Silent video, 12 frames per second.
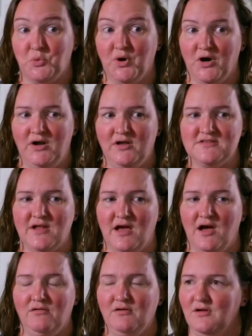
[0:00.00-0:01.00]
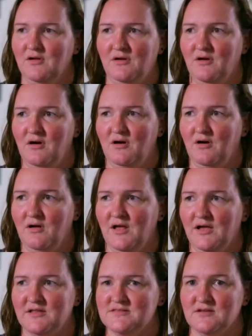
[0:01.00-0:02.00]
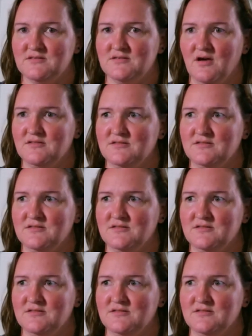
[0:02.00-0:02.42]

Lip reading: to where he is now, all I can say is